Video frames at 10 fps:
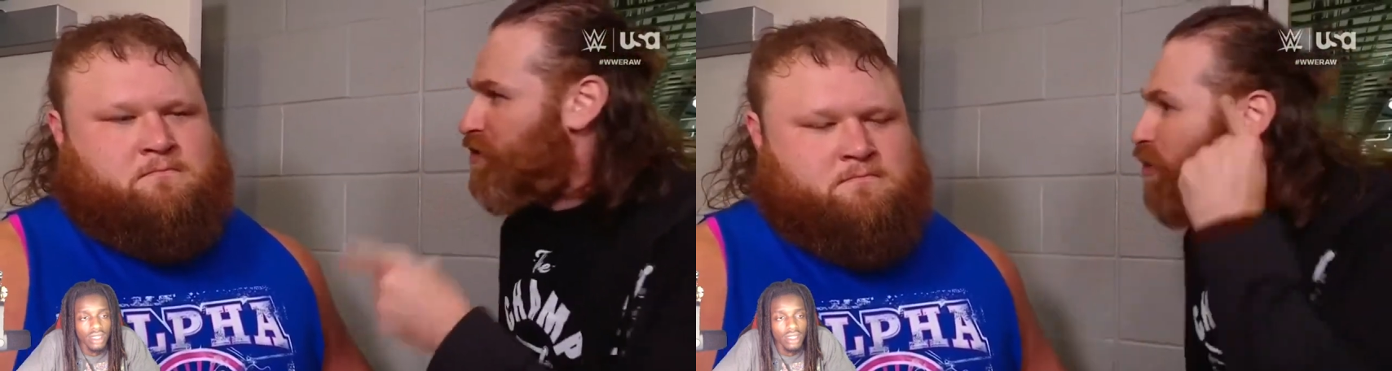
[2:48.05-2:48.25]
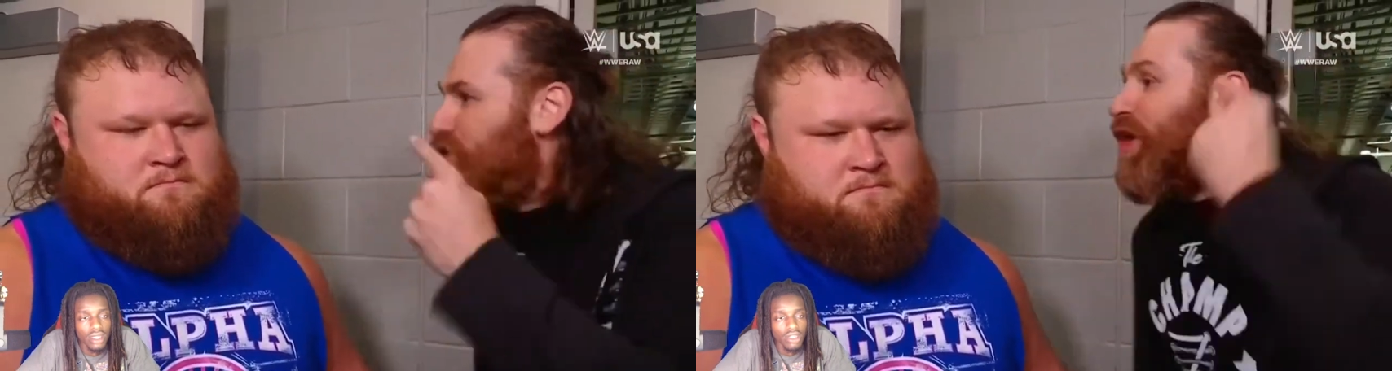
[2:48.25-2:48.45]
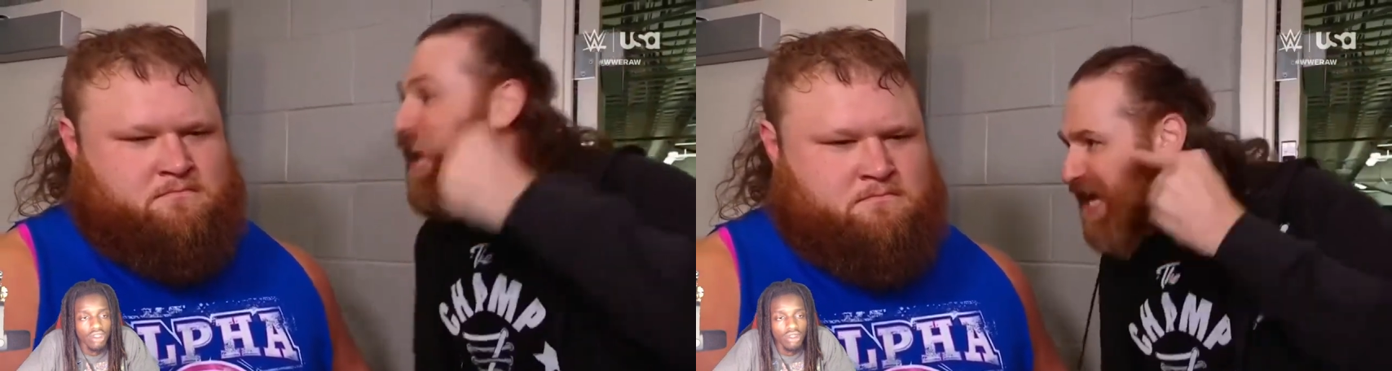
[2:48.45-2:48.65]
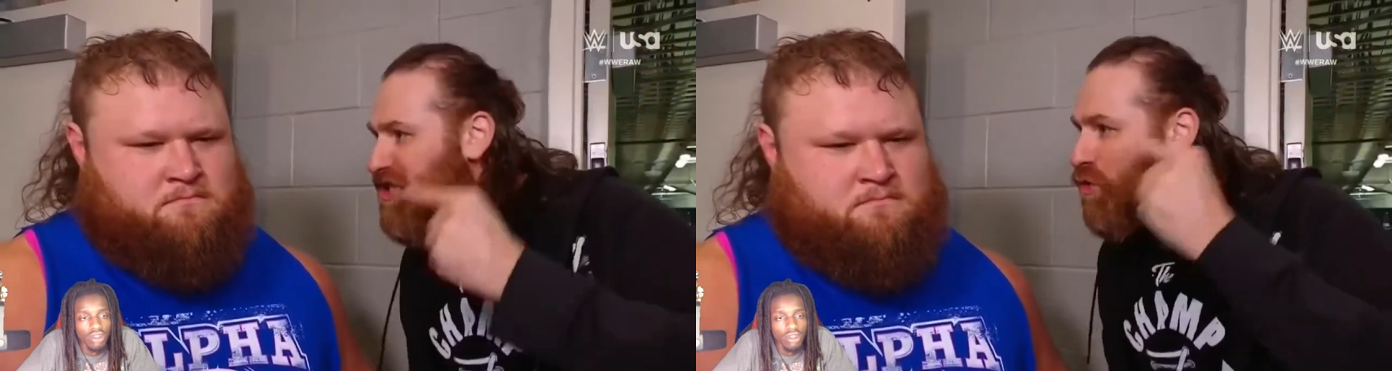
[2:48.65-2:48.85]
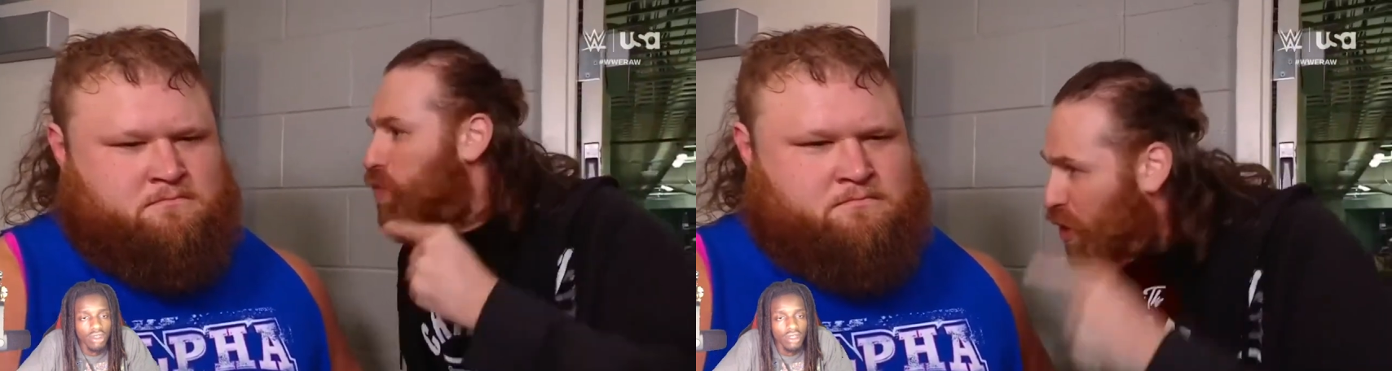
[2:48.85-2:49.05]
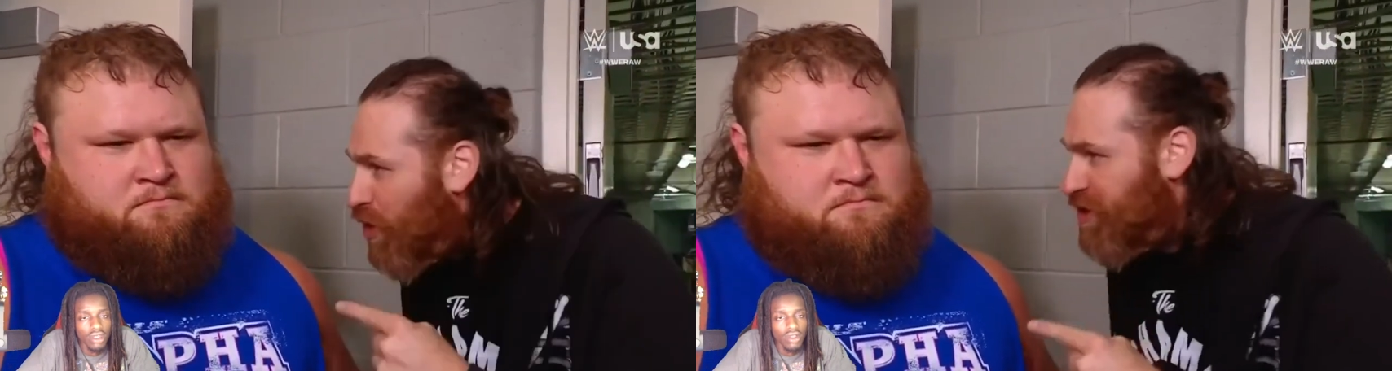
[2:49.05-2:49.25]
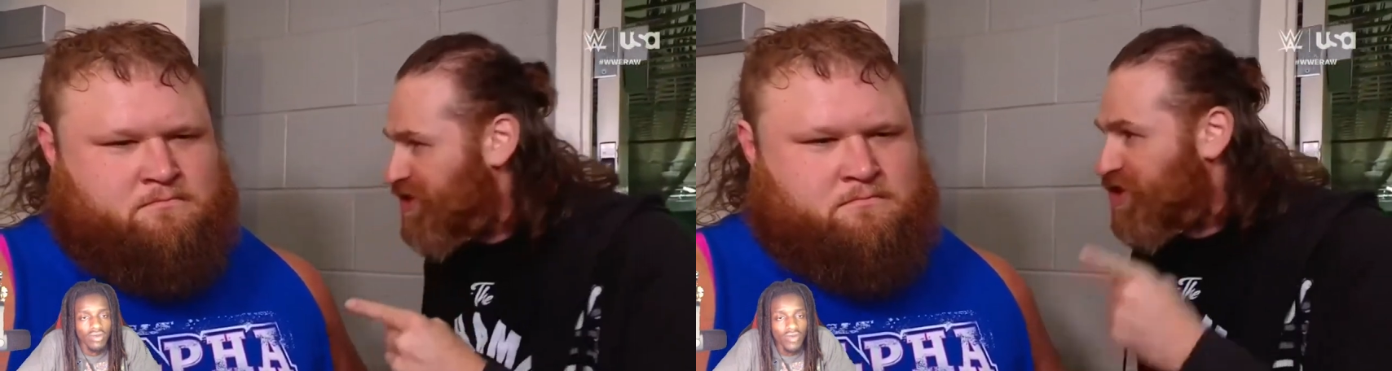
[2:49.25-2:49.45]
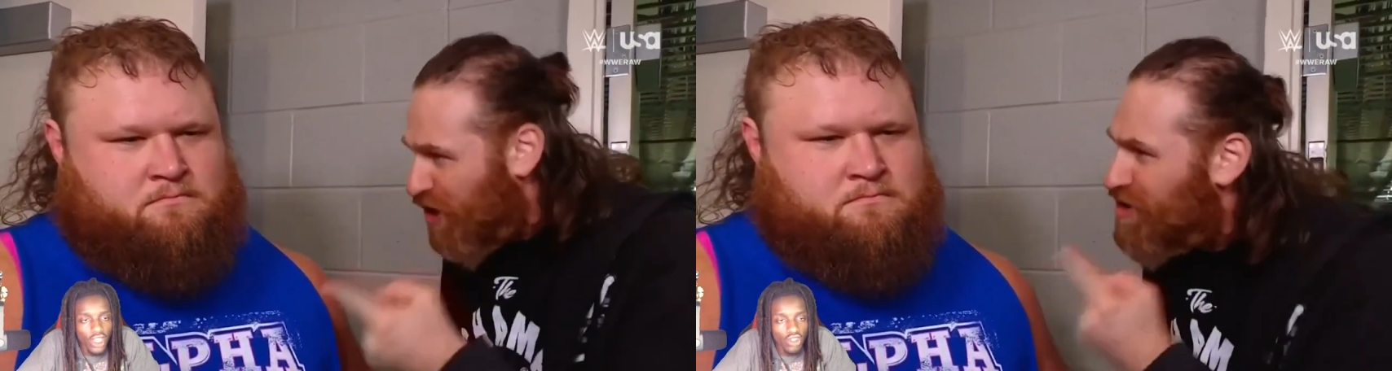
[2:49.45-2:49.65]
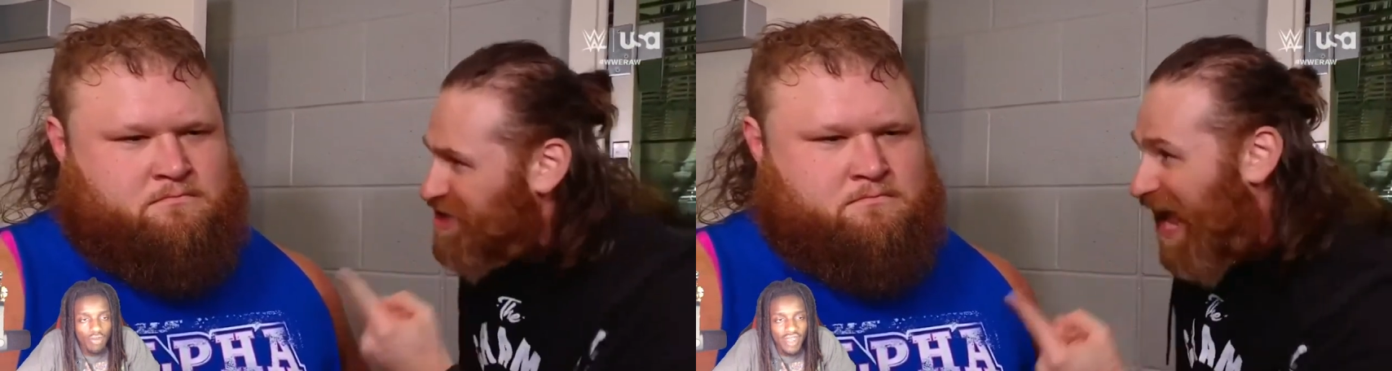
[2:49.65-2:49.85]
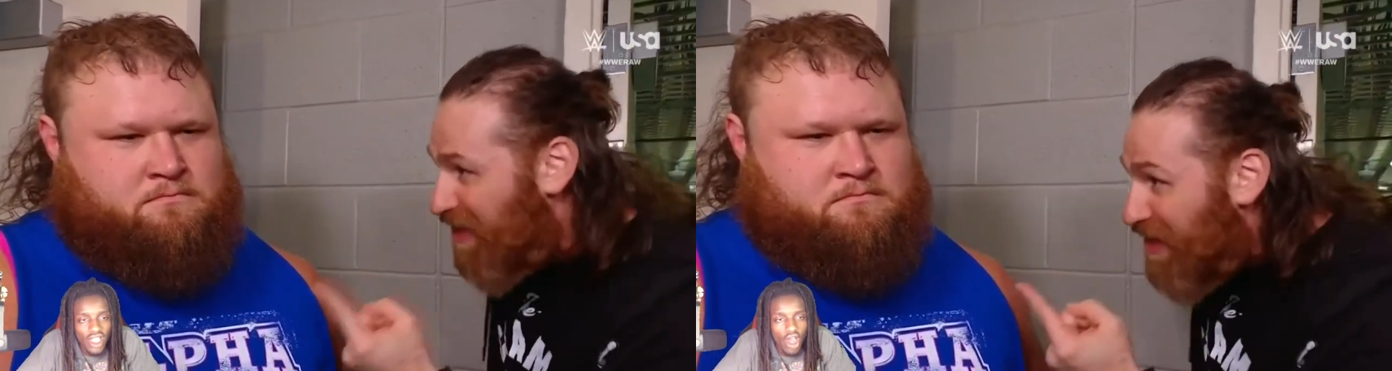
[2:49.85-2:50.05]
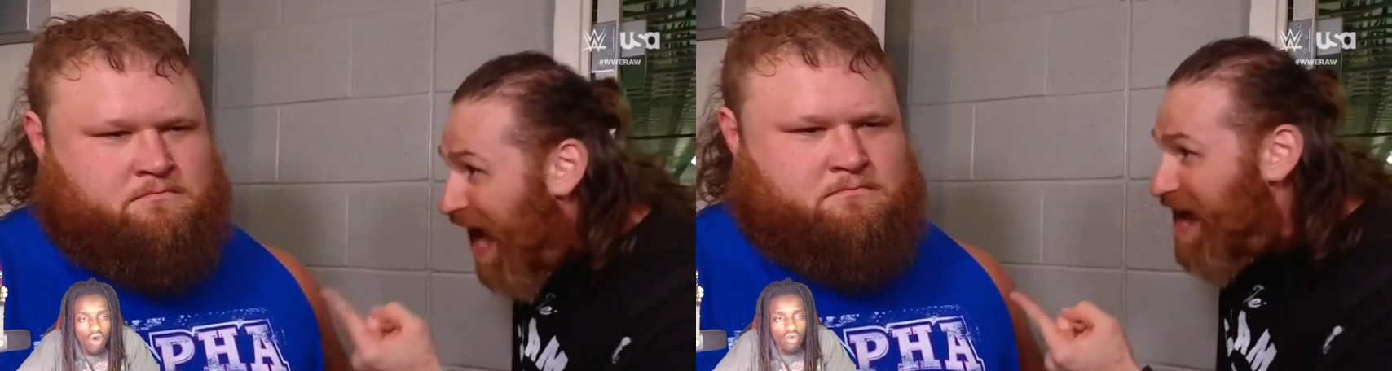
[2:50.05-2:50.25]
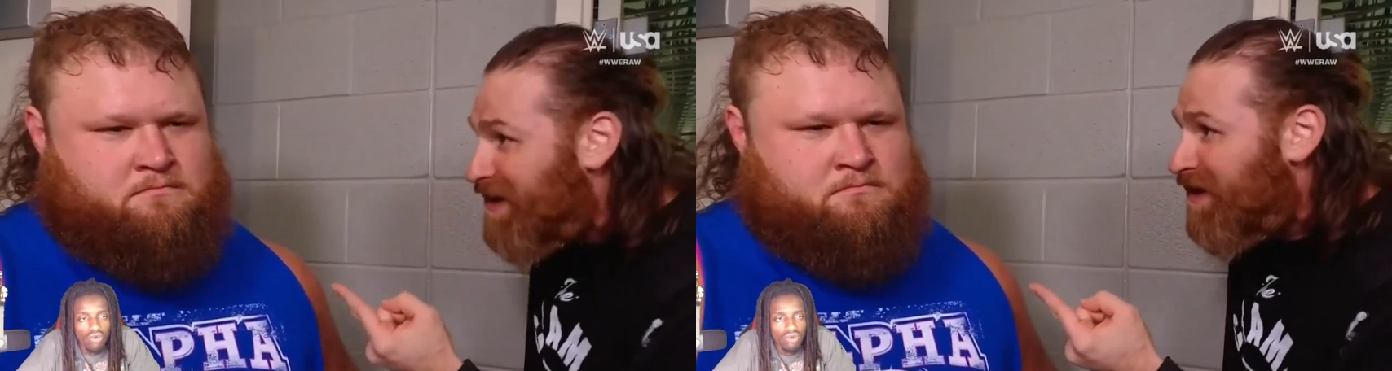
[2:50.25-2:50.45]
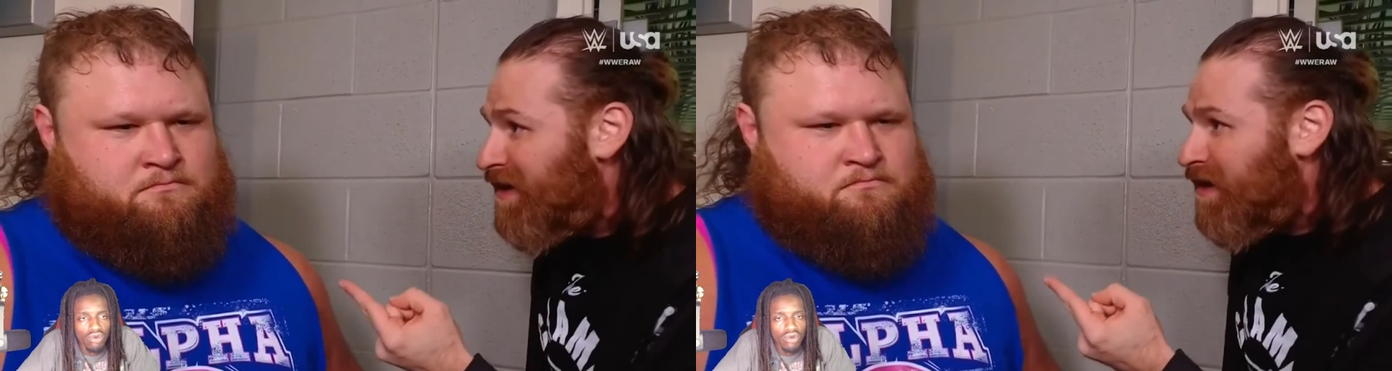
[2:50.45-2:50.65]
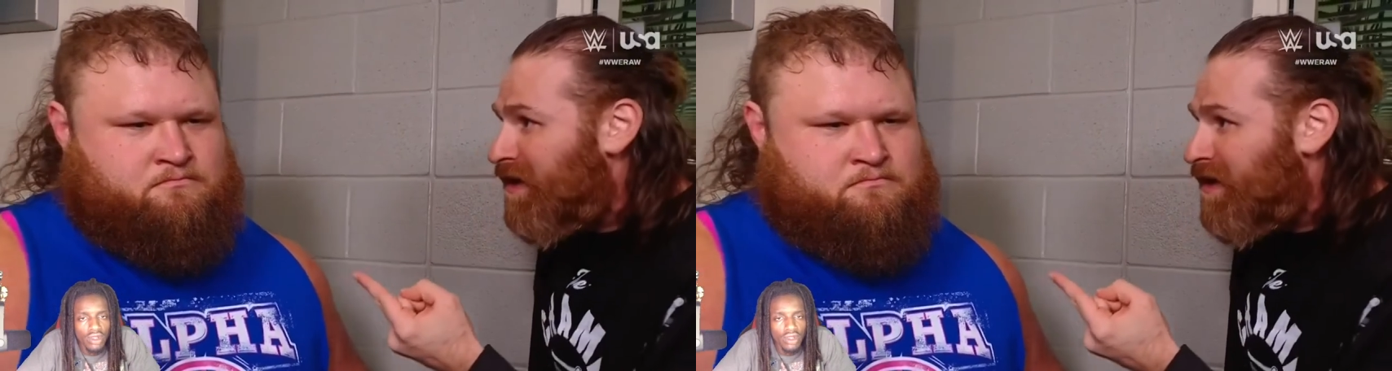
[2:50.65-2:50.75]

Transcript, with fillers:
Speaker 1: Those are his words. Why you, you big O. That?